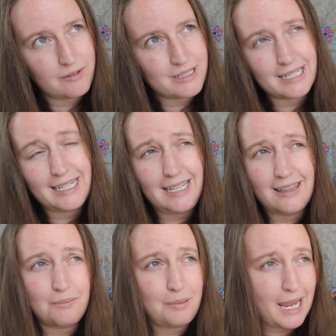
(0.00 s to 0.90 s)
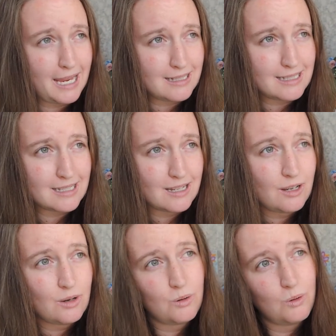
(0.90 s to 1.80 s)
I was like, either paints
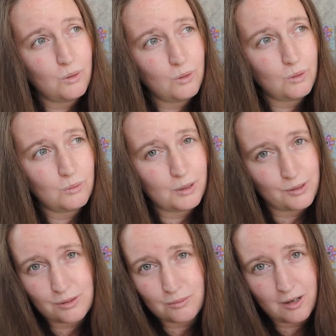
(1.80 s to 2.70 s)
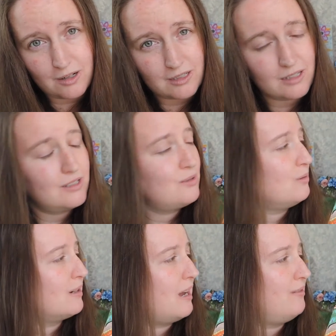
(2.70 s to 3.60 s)
or Posca markers
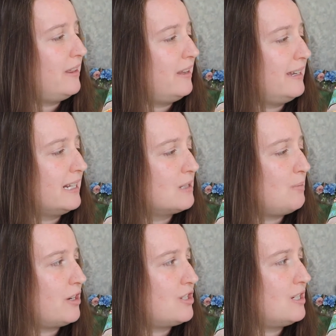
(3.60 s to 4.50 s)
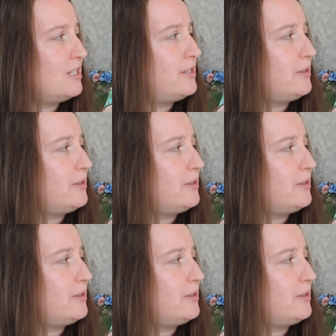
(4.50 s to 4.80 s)
will cover the ink splotches,